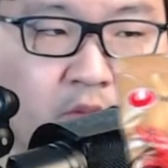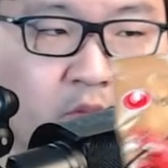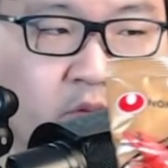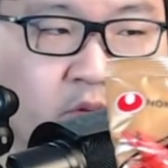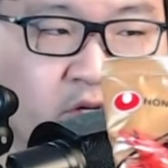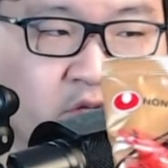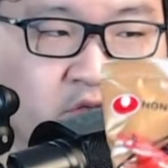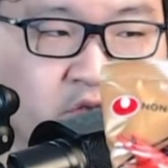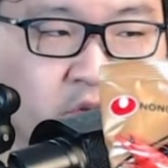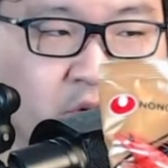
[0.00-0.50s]

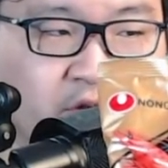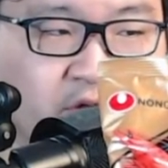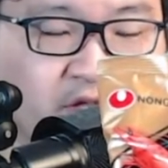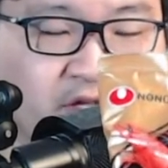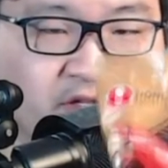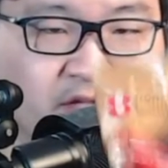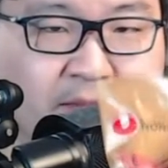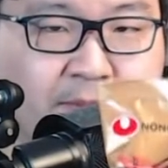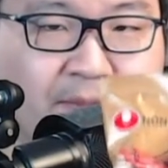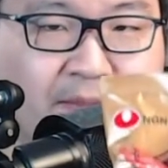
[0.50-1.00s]
will enjoy
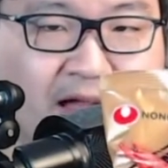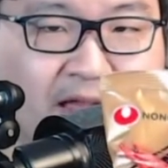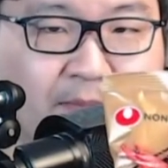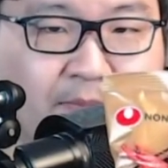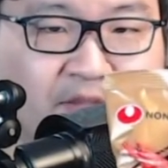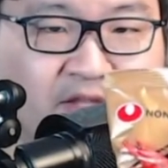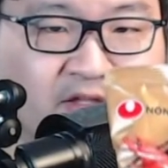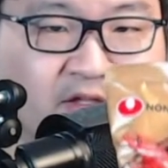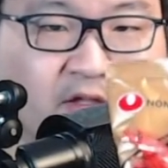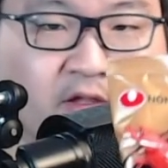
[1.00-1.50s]
this, in my
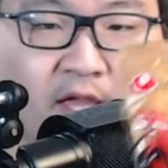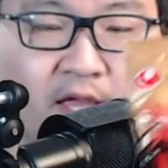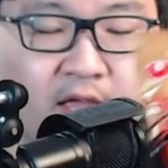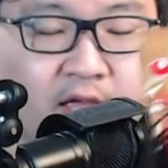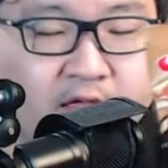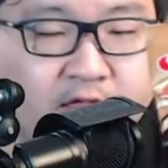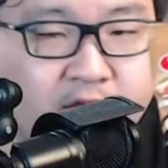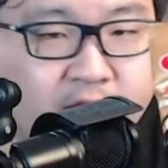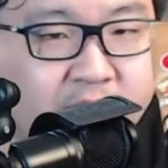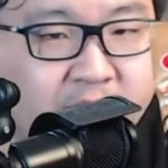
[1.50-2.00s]
opinion.
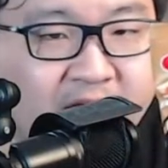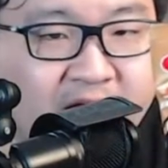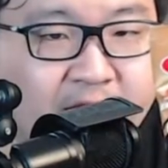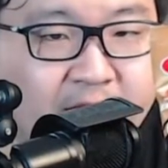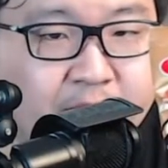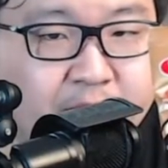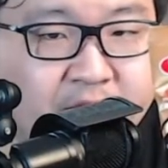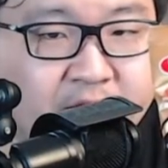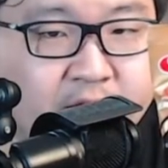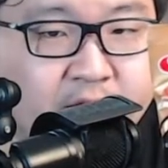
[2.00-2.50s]
There
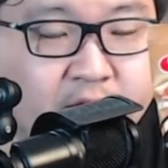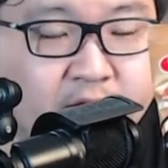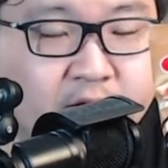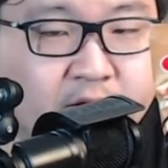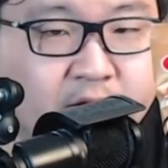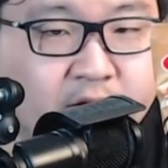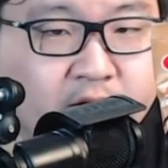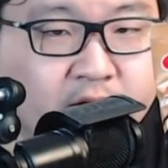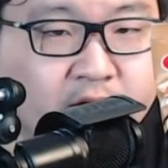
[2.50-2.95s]
might be,